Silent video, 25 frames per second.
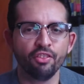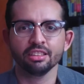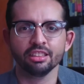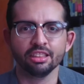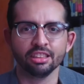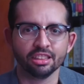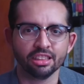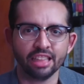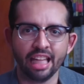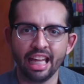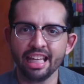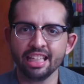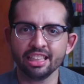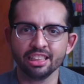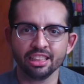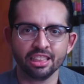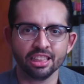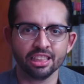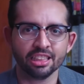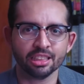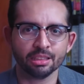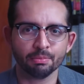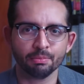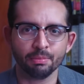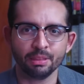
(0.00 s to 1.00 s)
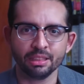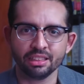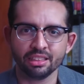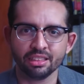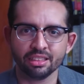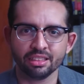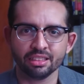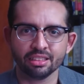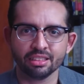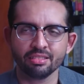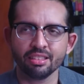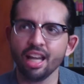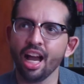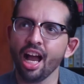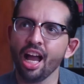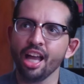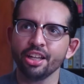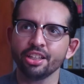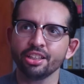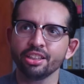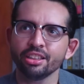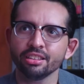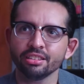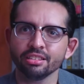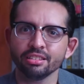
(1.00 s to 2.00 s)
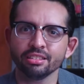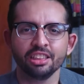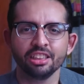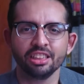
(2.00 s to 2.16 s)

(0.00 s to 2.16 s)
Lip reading: the scientist Miss Geyer.